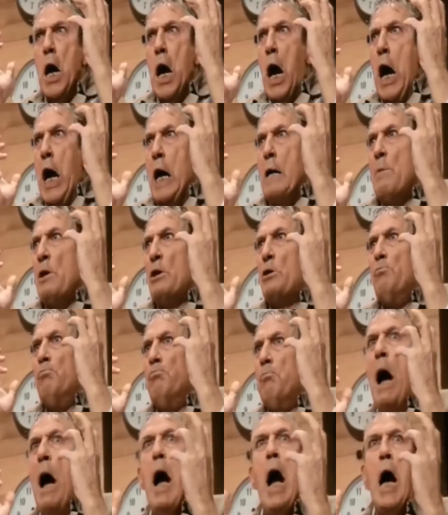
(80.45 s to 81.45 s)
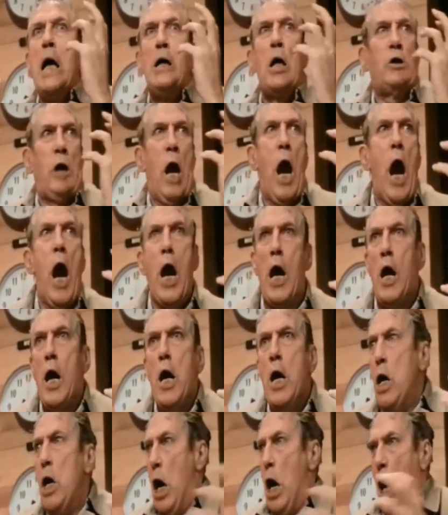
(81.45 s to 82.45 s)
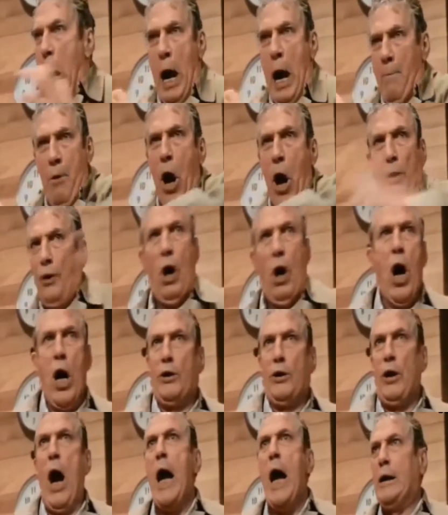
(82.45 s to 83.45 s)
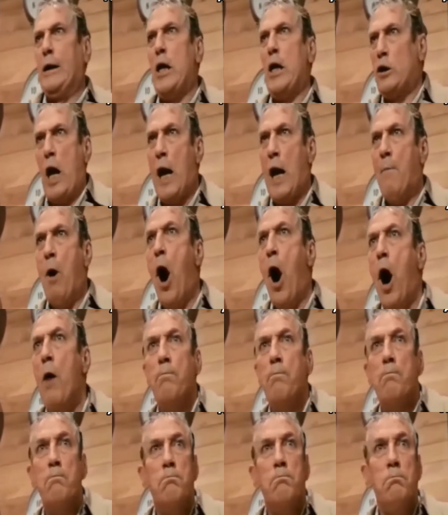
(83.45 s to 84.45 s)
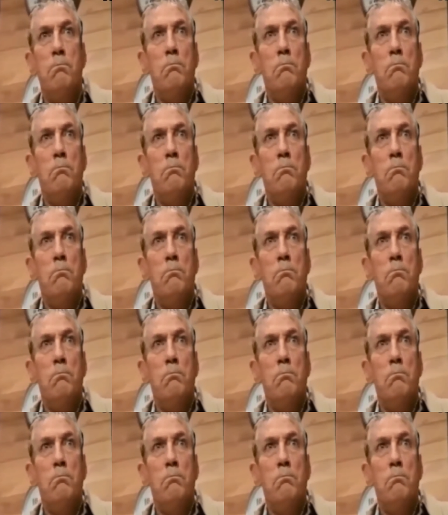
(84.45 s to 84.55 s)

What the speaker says: I'm as mad as hell, and I'm not going to take this anymore!